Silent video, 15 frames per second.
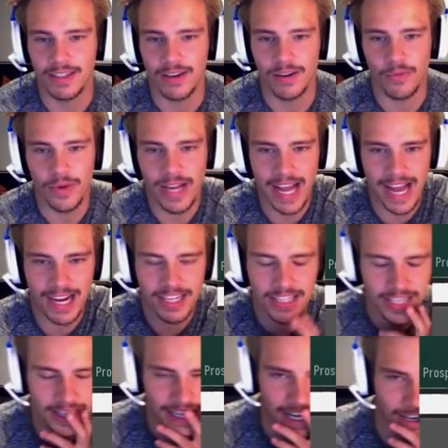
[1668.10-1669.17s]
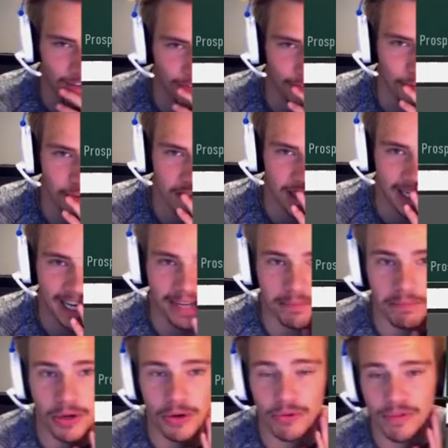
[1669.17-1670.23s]
Are we actually that close to getting
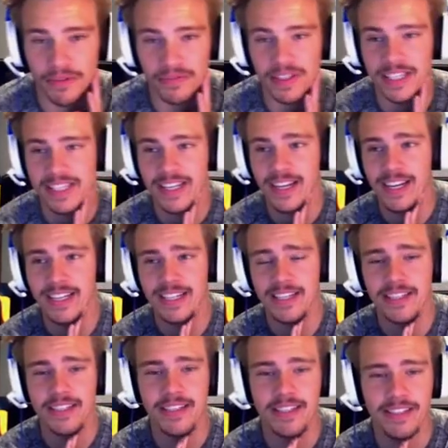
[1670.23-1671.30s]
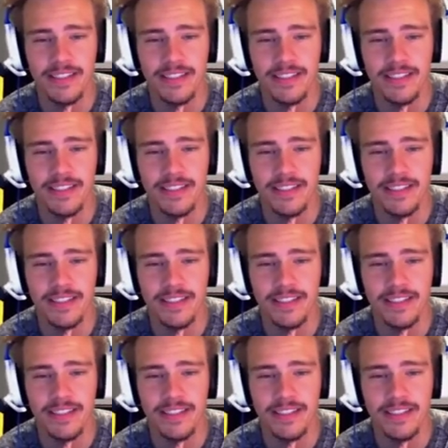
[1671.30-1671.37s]
both of these guys?